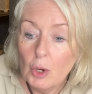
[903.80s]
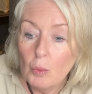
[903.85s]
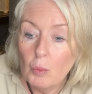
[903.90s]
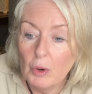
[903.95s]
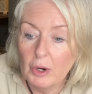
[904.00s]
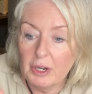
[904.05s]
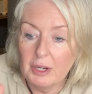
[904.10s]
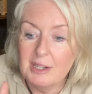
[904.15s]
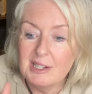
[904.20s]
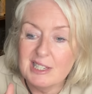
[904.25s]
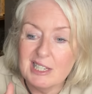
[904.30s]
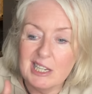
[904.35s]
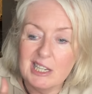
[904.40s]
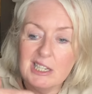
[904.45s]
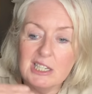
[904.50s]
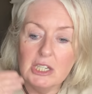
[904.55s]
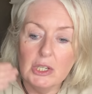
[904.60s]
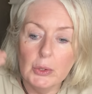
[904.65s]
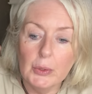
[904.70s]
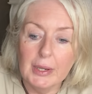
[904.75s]
We're
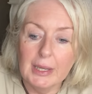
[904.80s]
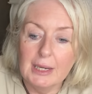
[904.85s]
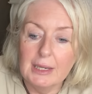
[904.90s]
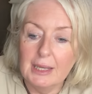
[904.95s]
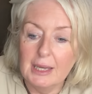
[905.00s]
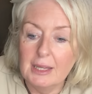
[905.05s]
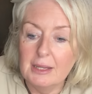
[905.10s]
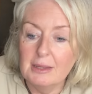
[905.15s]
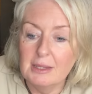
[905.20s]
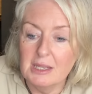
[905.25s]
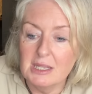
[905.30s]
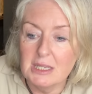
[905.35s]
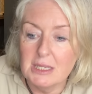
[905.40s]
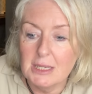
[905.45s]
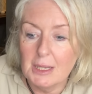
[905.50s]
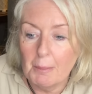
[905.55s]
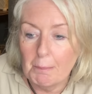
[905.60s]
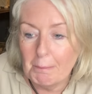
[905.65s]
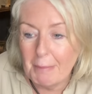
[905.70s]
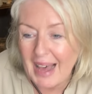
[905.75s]
continuing in
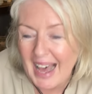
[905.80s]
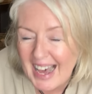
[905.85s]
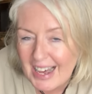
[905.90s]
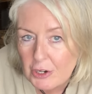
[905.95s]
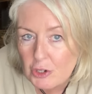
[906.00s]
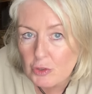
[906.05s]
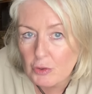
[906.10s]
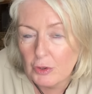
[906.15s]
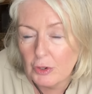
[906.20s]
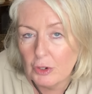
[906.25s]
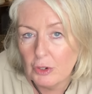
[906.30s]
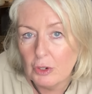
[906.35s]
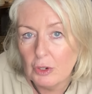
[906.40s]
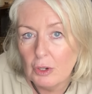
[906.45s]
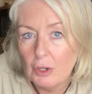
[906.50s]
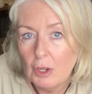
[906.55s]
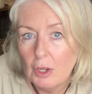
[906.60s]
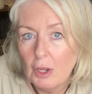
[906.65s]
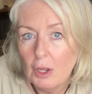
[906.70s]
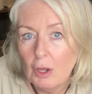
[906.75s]
this pattern
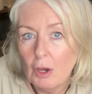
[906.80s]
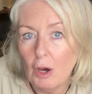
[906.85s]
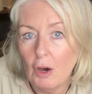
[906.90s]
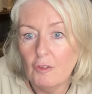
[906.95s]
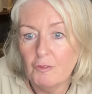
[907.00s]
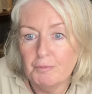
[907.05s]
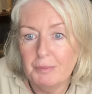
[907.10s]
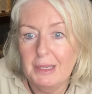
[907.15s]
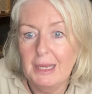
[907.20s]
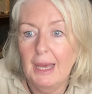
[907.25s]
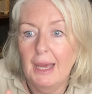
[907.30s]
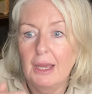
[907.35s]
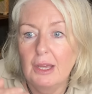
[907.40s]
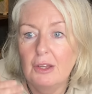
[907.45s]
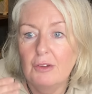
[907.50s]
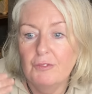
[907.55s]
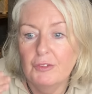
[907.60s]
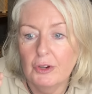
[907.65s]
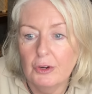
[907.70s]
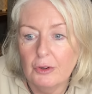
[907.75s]
of
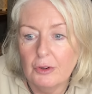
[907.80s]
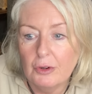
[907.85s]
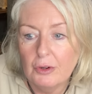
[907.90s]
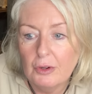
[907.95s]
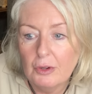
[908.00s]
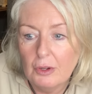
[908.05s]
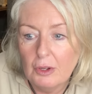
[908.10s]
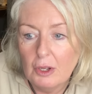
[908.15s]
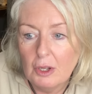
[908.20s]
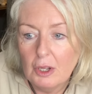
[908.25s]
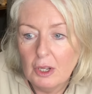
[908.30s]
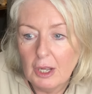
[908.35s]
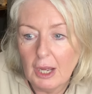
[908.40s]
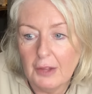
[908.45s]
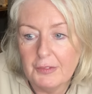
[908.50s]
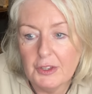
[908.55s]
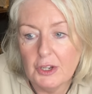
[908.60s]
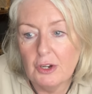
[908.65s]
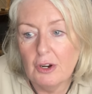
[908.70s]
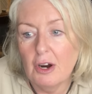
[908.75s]
behavior.
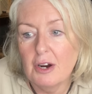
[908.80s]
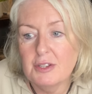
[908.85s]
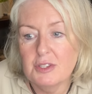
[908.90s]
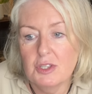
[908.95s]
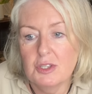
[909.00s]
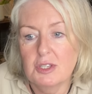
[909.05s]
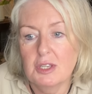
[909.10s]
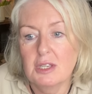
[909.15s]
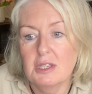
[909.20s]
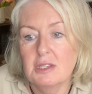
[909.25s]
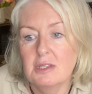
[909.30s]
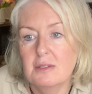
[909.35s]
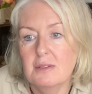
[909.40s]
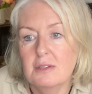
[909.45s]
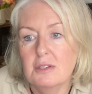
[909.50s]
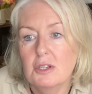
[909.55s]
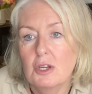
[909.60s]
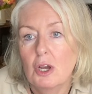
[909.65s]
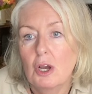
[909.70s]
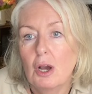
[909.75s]
And the
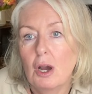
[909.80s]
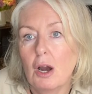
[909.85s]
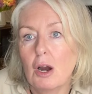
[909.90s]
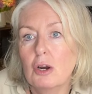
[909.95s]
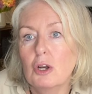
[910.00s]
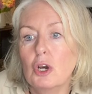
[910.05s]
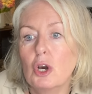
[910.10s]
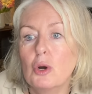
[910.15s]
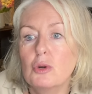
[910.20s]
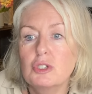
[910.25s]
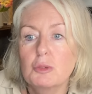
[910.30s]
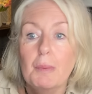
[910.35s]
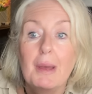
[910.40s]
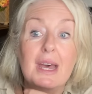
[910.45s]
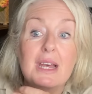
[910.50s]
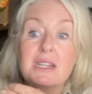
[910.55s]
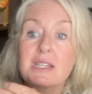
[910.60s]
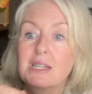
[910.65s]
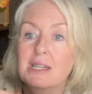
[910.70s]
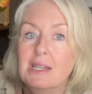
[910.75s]
narcissists are
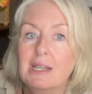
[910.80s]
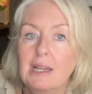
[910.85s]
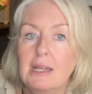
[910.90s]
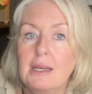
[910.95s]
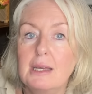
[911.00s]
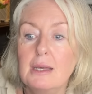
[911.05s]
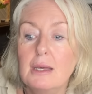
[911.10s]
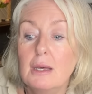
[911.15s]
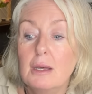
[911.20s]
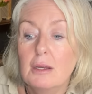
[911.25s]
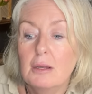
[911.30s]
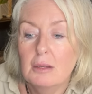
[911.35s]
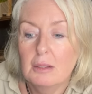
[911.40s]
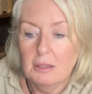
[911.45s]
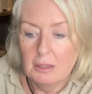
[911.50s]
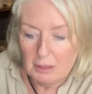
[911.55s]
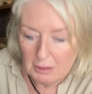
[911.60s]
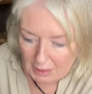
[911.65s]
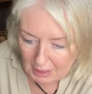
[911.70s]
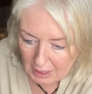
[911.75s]
codependently
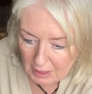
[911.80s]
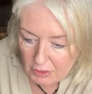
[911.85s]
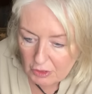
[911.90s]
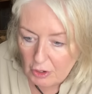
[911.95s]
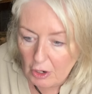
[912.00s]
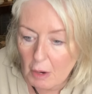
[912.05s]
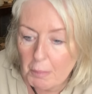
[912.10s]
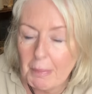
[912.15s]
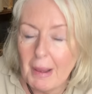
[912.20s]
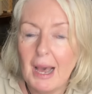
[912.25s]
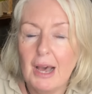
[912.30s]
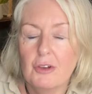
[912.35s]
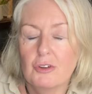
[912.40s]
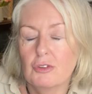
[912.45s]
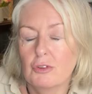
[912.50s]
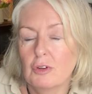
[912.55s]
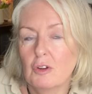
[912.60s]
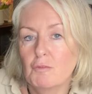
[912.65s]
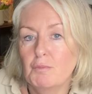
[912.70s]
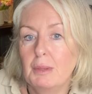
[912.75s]
in their
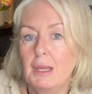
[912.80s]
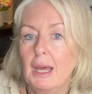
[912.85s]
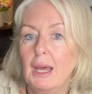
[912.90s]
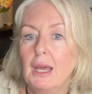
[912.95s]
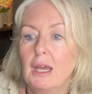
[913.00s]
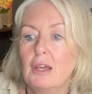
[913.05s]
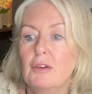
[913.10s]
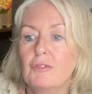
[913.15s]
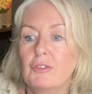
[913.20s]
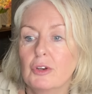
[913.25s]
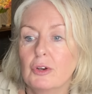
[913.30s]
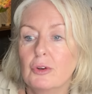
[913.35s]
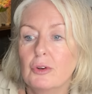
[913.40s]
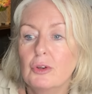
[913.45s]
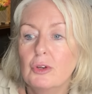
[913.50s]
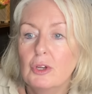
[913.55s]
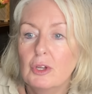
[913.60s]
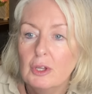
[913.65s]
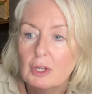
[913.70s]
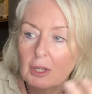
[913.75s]
pattern of behavior
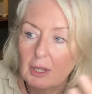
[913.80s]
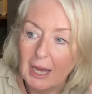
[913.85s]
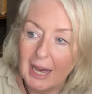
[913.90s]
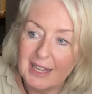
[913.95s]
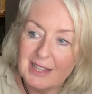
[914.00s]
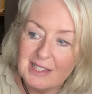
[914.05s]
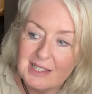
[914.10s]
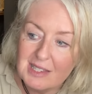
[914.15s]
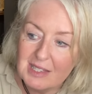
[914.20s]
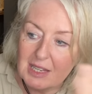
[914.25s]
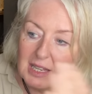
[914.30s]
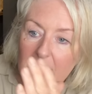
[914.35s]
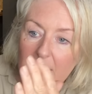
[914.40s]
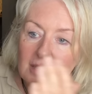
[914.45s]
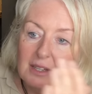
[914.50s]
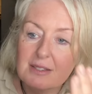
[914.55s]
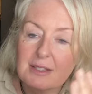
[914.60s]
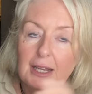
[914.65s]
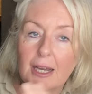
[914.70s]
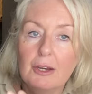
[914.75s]
and seek
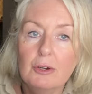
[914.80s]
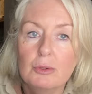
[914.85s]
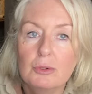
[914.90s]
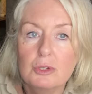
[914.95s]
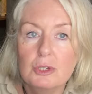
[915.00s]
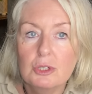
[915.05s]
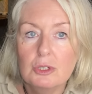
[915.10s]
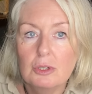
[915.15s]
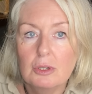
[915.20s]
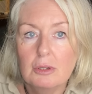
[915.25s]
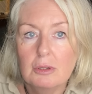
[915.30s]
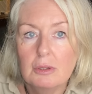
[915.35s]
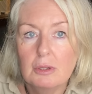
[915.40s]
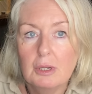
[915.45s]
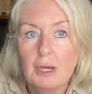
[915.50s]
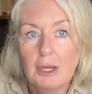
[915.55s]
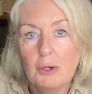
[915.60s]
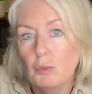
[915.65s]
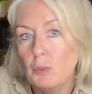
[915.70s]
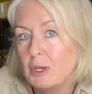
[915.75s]
us out.
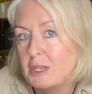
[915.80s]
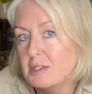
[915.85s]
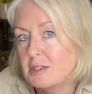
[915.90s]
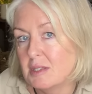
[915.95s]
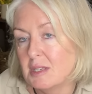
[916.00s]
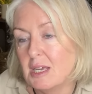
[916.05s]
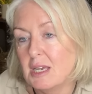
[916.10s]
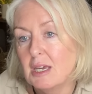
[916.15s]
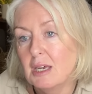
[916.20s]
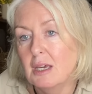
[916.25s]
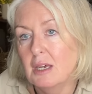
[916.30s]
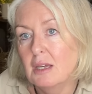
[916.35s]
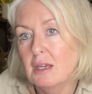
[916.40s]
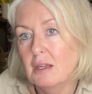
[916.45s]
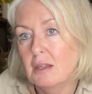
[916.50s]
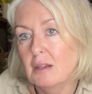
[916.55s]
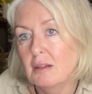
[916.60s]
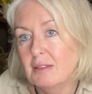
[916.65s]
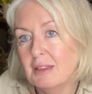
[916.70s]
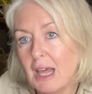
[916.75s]
And we seek
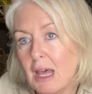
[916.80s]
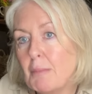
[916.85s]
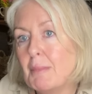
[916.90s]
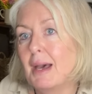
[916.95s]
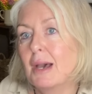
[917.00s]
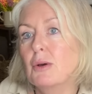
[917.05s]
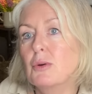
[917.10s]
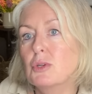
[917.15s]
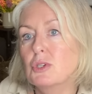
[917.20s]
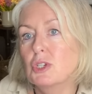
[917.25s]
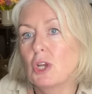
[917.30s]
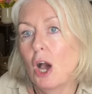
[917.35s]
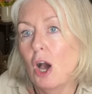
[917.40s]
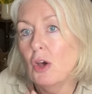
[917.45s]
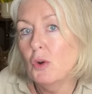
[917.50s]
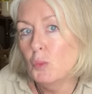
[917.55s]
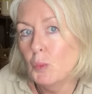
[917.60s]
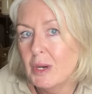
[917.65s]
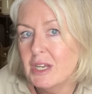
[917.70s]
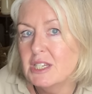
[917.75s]
them out
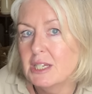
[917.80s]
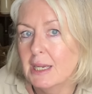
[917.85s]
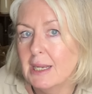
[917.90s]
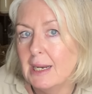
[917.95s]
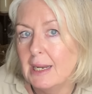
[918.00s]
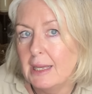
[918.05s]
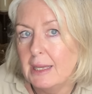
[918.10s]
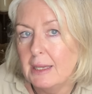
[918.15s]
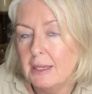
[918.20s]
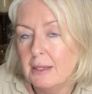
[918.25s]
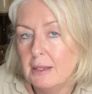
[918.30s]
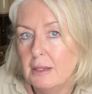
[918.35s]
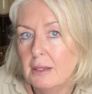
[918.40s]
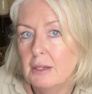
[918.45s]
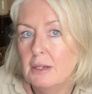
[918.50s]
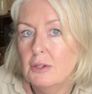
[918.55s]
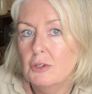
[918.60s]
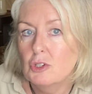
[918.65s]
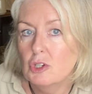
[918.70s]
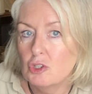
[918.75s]
unwittingly
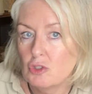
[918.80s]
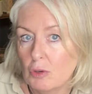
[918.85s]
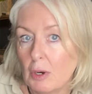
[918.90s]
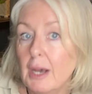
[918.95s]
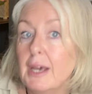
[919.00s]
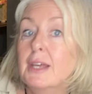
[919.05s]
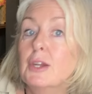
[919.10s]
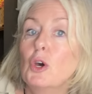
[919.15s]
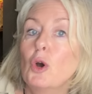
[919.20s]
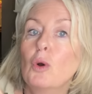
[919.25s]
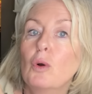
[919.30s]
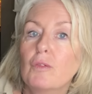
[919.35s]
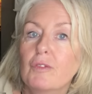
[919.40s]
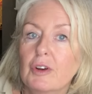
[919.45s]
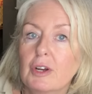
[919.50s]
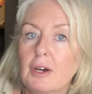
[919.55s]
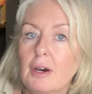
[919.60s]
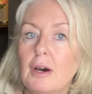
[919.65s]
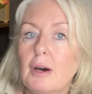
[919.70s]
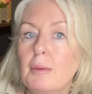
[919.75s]
to try and
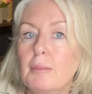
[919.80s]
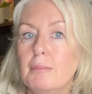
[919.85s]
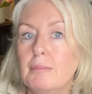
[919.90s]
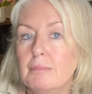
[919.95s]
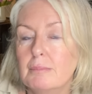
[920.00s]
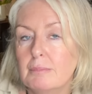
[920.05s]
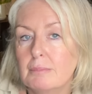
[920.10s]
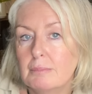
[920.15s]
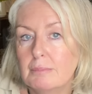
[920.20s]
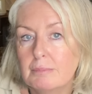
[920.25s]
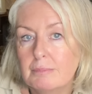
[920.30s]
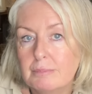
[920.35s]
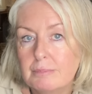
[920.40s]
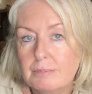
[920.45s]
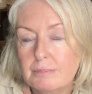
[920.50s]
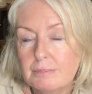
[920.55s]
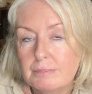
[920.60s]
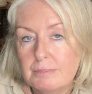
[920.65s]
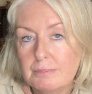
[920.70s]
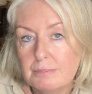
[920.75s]
overcome.
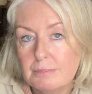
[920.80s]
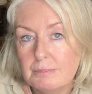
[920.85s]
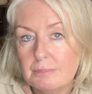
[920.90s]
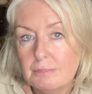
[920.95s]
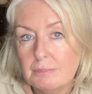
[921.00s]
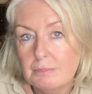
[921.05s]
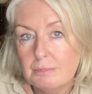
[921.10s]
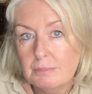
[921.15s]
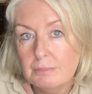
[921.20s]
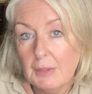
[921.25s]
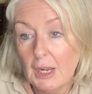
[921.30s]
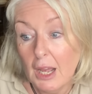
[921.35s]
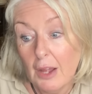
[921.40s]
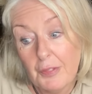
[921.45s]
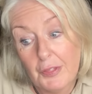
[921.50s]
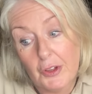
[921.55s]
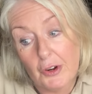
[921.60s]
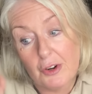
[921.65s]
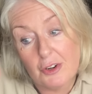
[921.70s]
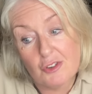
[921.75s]

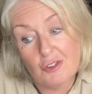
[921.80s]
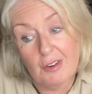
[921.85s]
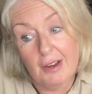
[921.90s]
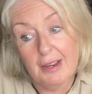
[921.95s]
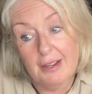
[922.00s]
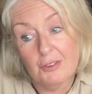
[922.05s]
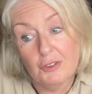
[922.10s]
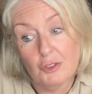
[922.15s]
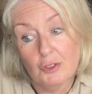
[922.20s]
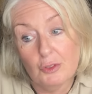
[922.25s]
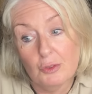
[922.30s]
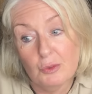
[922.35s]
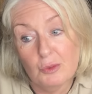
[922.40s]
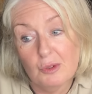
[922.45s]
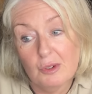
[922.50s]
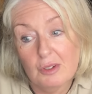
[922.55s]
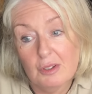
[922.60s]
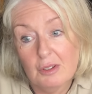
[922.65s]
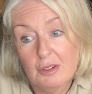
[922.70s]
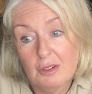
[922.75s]
And they're trying to
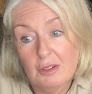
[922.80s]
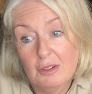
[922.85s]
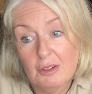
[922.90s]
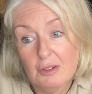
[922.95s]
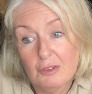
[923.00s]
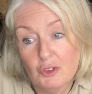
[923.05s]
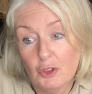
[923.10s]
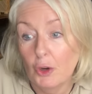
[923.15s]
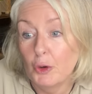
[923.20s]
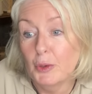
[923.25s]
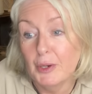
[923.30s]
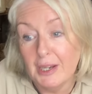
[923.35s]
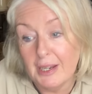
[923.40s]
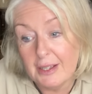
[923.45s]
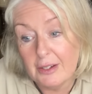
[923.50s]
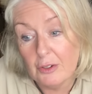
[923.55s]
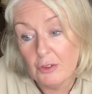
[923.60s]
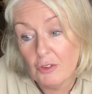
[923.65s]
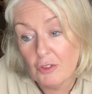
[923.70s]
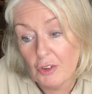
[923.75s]
totally
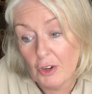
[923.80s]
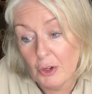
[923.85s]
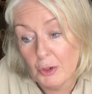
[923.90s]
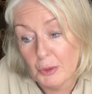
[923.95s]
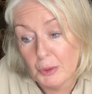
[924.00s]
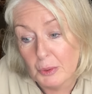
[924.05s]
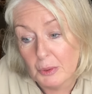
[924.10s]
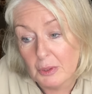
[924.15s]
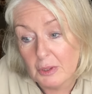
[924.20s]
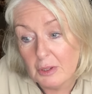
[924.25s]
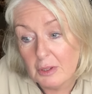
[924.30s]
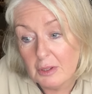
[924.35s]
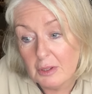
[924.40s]
control